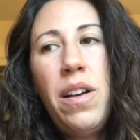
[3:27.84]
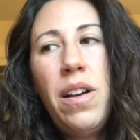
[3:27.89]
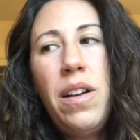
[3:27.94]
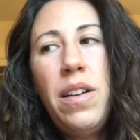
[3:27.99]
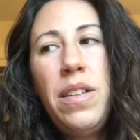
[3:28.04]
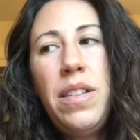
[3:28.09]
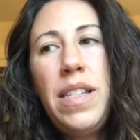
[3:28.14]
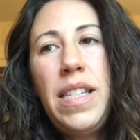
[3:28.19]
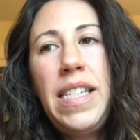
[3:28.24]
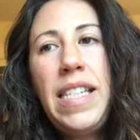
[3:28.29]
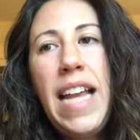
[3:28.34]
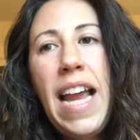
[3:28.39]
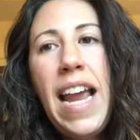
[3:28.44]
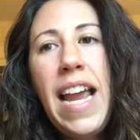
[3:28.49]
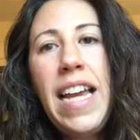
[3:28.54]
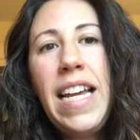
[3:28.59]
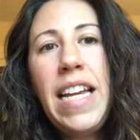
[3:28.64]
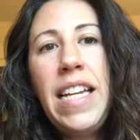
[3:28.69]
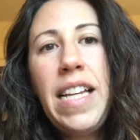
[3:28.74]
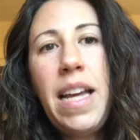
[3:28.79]

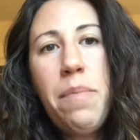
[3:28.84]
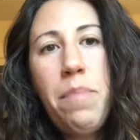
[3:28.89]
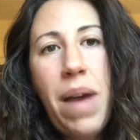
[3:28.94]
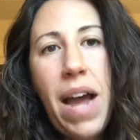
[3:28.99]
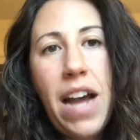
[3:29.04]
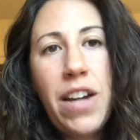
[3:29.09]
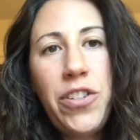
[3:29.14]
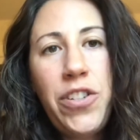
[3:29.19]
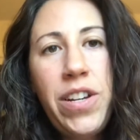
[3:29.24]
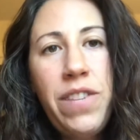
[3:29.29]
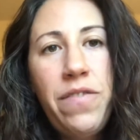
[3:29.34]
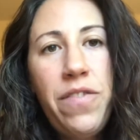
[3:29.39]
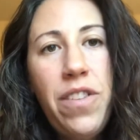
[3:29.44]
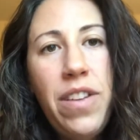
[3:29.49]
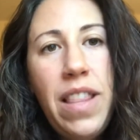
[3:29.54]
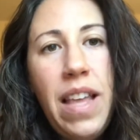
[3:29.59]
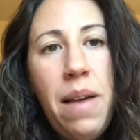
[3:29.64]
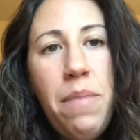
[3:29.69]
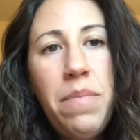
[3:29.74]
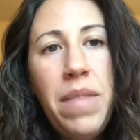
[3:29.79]
staying in compassion for
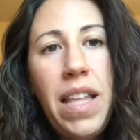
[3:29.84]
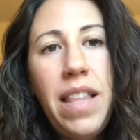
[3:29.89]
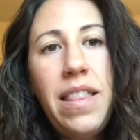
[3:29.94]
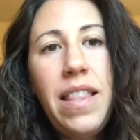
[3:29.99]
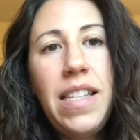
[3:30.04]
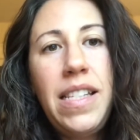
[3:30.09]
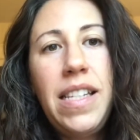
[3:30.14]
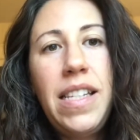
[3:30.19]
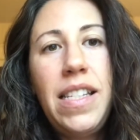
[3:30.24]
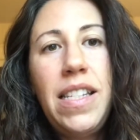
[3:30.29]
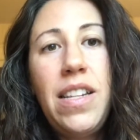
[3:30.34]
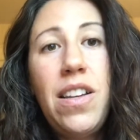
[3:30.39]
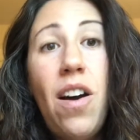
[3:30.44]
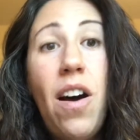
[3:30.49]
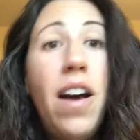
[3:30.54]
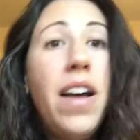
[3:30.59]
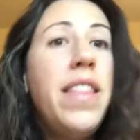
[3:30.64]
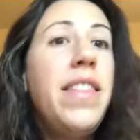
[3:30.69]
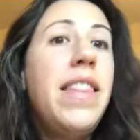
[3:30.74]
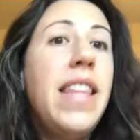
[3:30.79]
them, that this is
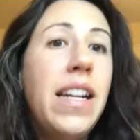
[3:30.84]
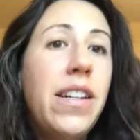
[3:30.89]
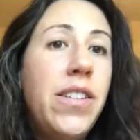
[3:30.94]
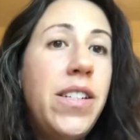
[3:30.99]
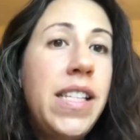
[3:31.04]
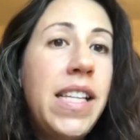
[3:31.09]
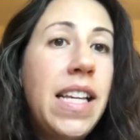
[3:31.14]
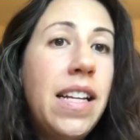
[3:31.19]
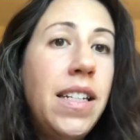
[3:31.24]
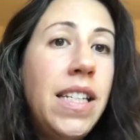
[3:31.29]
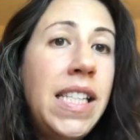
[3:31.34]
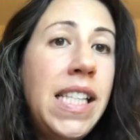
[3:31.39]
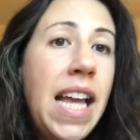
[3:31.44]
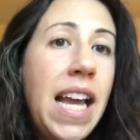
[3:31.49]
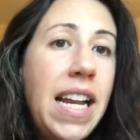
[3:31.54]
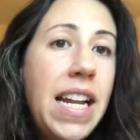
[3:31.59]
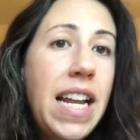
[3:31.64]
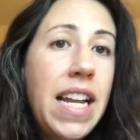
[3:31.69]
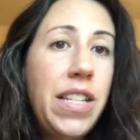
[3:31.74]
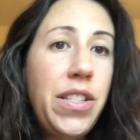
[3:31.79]
not their skill
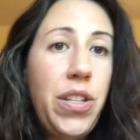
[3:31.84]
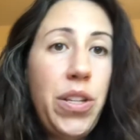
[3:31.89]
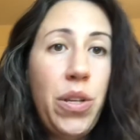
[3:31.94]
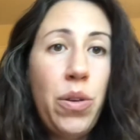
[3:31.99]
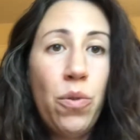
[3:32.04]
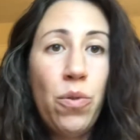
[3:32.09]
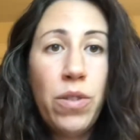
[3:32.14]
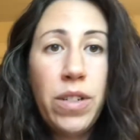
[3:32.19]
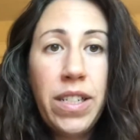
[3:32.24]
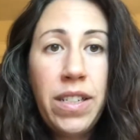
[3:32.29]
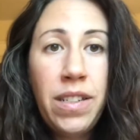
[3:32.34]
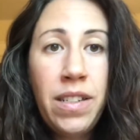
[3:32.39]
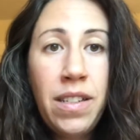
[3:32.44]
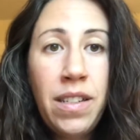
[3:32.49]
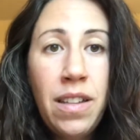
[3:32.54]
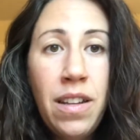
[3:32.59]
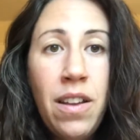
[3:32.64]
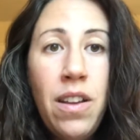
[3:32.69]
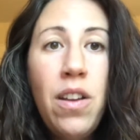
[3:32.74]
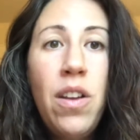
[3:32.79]
set, it's yours,
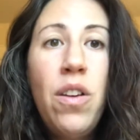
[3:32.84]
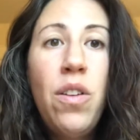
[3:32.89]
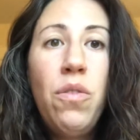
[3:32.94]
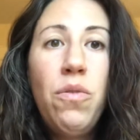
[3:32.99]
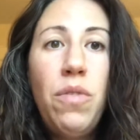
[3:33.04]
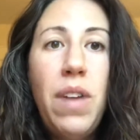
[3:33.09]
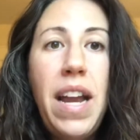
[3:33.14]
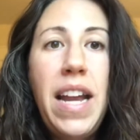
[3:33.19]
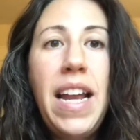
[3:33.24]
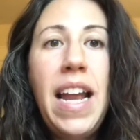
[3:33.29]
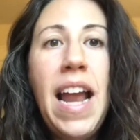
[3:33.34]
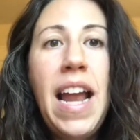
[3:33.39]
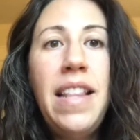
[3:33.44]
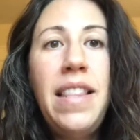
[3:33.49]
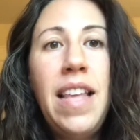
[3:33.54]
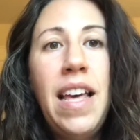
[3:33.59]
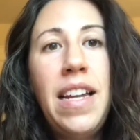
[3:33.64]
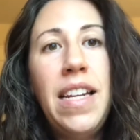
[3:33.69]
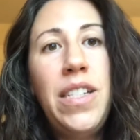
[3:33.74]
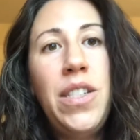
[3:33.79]
right? And
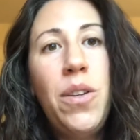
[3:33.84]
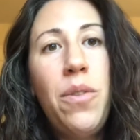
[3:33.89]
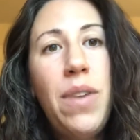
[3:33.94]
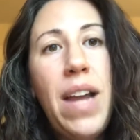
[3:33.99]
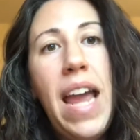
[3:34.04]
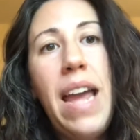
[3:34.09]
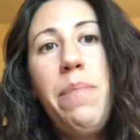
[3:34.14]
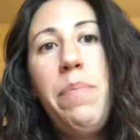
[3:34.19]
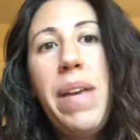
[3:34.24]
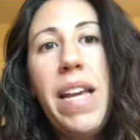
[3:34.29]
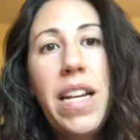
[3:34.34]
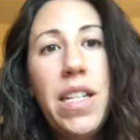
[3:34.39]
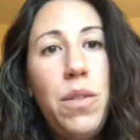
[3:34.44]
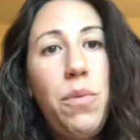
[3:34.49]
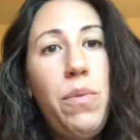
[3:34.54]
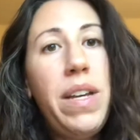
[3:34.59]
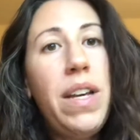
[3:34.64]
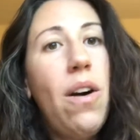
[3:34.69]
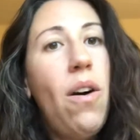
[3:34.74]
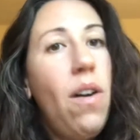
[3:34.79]
that it's okay because
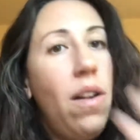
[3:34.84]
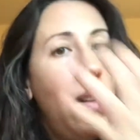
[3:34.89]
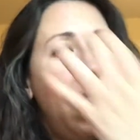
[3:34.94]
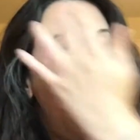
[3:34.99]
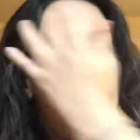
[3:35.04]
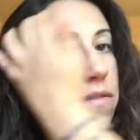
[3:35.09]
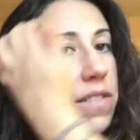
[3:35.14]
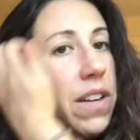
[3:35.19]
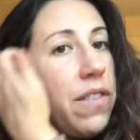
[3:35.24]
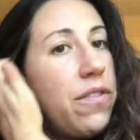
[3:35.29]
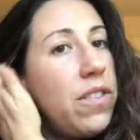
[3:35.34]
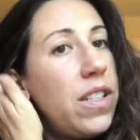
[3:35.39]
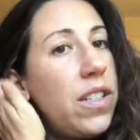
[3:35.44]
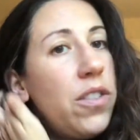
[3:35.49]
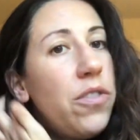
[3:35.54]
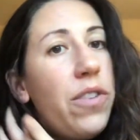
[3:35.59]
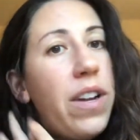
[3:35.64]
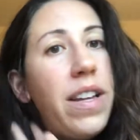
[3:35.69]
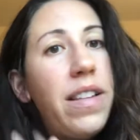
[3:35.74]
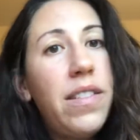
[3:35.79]
we all have different
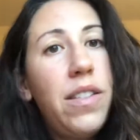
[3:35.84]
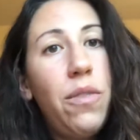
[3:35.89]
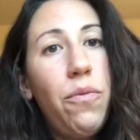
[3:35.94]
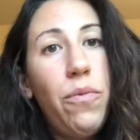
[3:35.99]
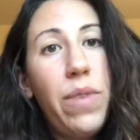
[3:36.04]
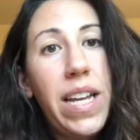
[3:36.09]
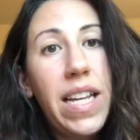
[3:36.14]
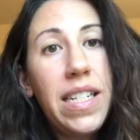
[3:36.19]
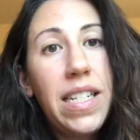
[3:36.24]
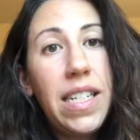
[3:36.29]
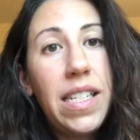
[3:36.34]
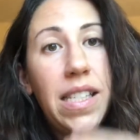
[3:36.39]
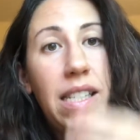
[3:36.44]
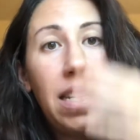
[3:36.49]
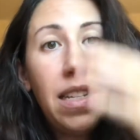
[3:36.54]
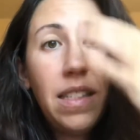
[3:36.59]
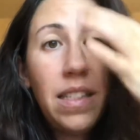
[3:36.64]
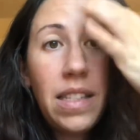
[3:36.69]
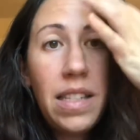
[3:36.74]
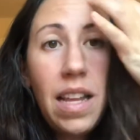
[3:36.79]
strengths and
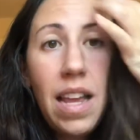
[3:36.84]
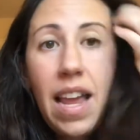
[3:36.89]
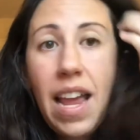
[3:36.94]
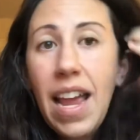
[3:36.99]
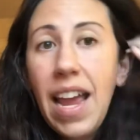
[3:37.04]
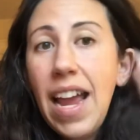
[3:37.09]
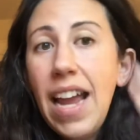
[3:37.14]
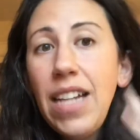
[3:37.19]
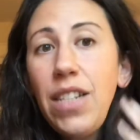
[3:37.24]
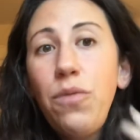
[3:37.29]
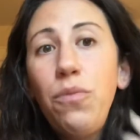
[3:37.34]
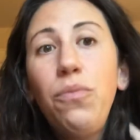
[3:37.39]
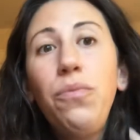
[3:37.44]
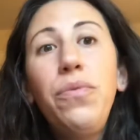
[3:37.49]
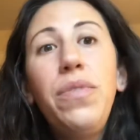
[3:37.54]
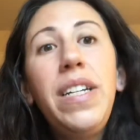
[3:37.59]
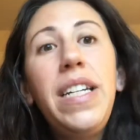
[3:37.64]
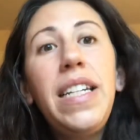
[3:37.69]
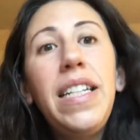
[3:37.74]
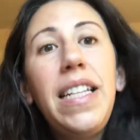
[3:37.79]
weaknesses. It's
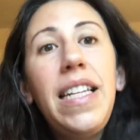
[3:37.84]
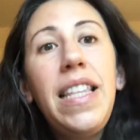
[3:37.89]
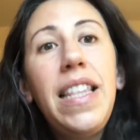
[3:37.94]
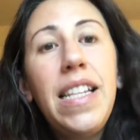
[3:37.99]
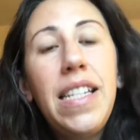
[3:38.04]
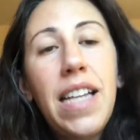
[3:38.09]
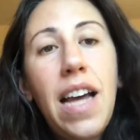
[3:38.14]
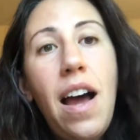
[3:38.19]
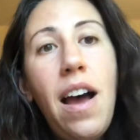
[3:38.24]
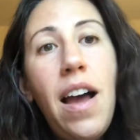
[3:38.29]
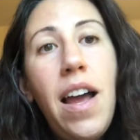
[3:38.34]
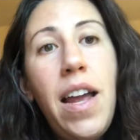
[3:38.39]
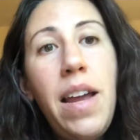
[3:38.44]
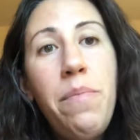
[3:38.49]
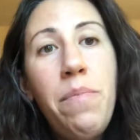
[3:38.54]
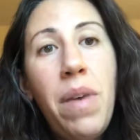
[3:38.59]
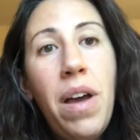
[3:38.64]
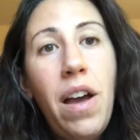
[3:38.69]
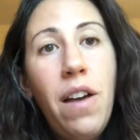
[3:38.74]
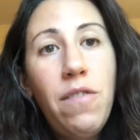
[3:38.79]
really the
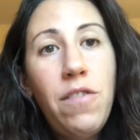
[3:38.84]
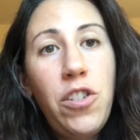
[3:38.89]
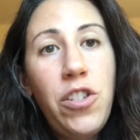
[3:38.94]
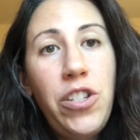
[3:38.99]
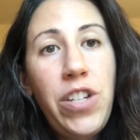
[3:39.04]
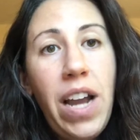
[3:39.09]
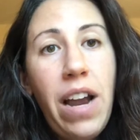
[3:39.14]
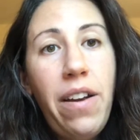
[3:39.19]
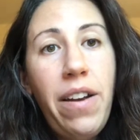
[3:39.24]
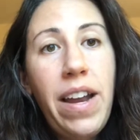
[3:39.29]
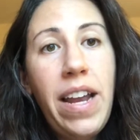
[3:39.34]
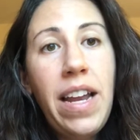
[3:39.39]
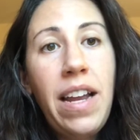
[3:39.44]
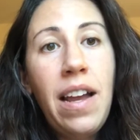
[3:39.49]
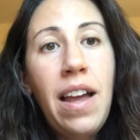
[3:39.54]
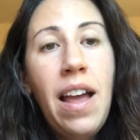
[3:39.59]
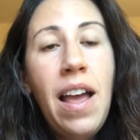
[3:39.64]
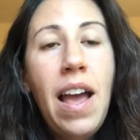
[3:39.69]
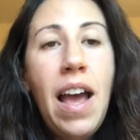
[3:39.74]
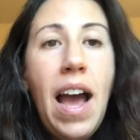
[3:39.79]
time of sharing
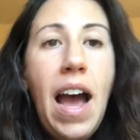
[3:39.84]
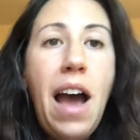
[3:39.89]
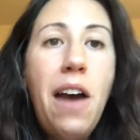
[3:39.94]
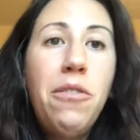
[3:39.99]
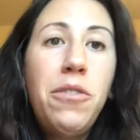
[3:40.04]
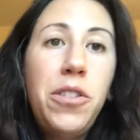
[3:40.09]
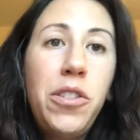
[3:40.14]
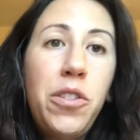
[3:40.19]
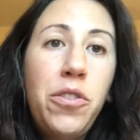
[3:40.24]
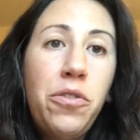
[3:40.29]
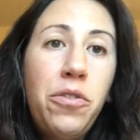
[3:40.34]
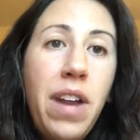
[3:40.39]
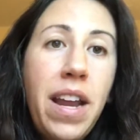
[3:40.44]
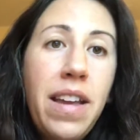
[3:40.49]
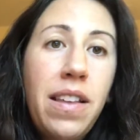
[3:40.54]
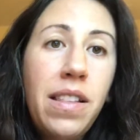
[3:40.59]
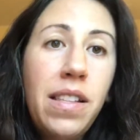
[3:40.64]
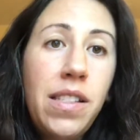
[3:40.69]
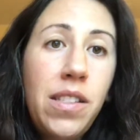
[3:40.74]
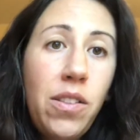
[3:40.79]
our
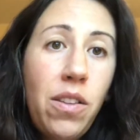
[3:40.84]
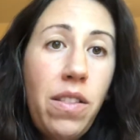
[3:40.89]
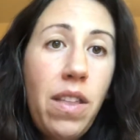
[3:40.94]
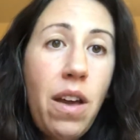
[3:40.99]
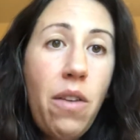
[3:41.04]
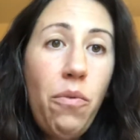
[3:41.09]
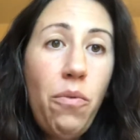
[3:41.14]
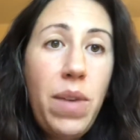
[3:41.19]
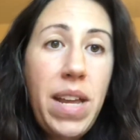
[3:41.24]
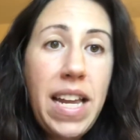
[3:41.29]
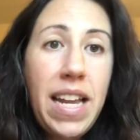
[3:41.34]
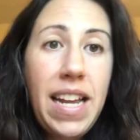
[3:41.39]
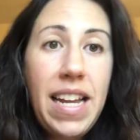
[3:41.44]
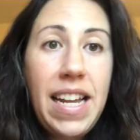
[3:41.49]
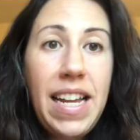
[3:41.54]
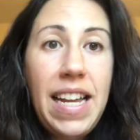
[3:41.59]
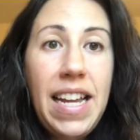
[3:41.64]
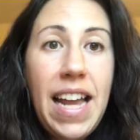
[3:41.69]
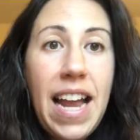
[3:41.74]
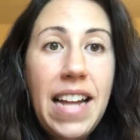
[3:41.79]
strengths so that we
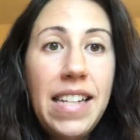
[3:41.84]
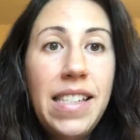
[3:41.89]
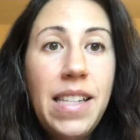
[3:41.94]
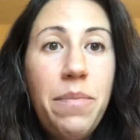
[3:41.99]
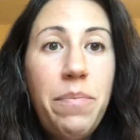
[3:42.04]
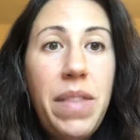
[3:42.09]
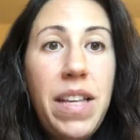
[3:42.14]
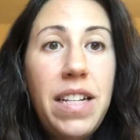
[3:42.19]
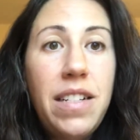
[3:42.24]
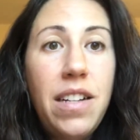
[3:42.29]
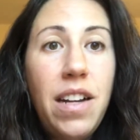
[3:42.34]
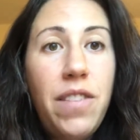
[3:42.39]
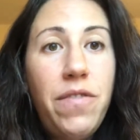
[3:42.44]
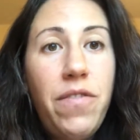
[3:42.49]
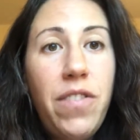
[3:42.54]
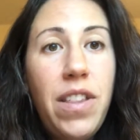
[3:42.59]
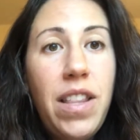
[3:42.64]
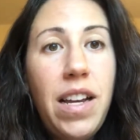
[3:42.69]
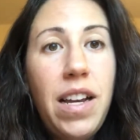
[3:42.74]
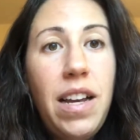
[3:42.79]
can get something done
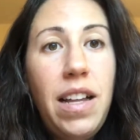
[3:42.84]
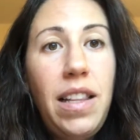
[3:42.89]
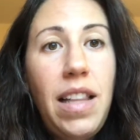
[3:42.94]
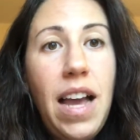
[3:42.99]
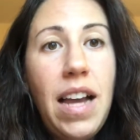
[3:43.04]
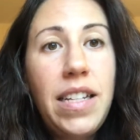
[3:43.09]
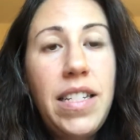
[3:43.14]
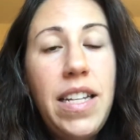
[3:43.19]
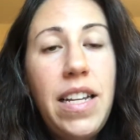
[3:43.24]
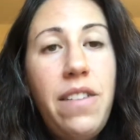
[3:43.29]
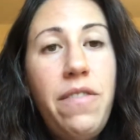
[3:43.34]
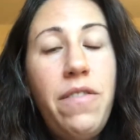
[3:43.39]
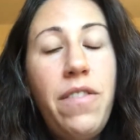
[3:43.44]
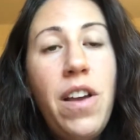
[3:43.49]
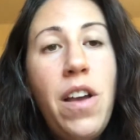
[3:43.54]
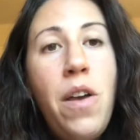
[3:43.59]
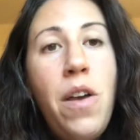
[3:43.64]
for the collective